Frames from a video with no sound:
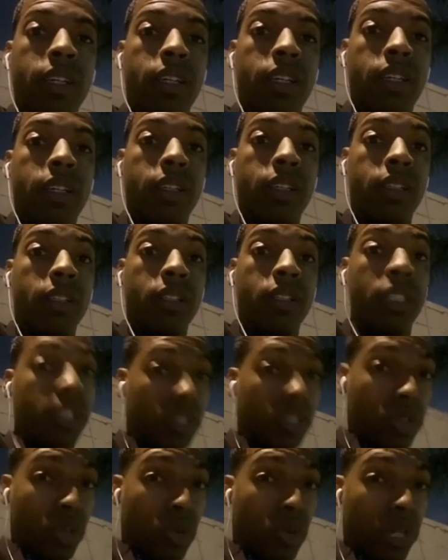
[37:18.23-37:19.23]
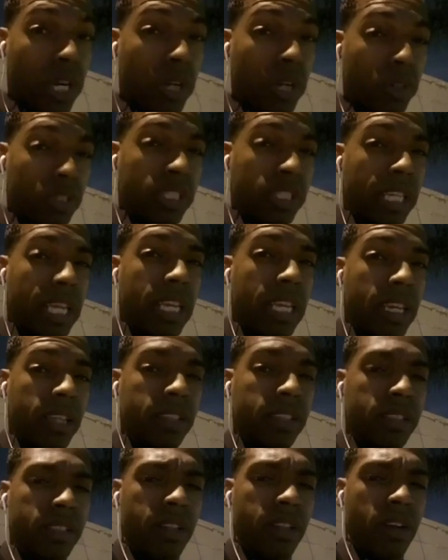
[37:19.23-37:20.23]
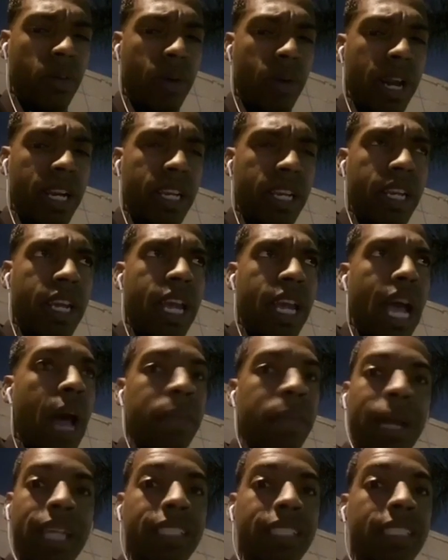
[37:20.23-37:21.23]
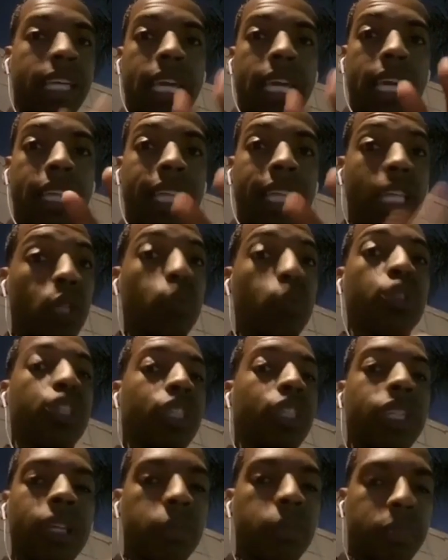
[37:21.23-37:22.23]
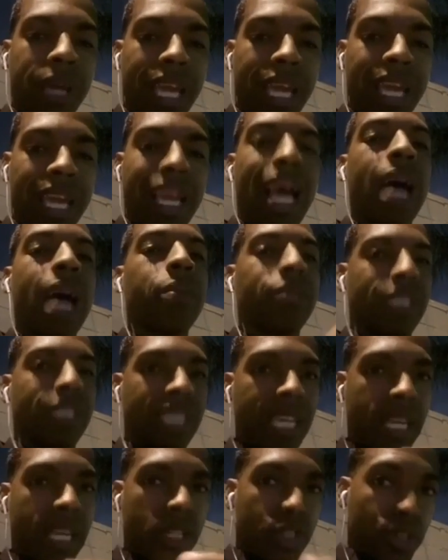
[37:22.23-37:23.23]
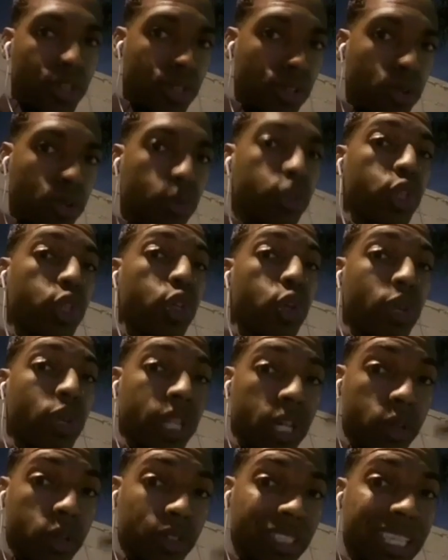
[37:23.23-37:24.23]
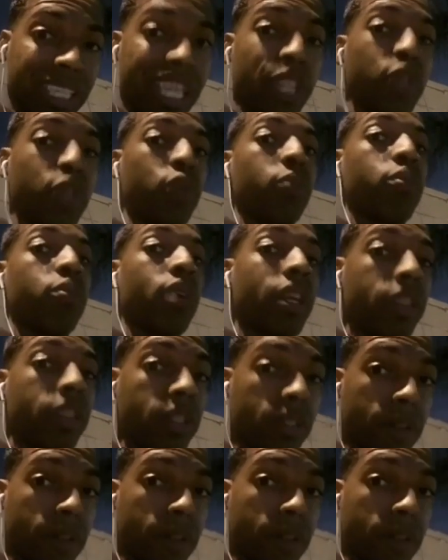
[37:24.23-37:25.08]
Just so you can understand this, all right? I'm not saying that you shouldn't pay. I'm saying to you so you can understand your brother.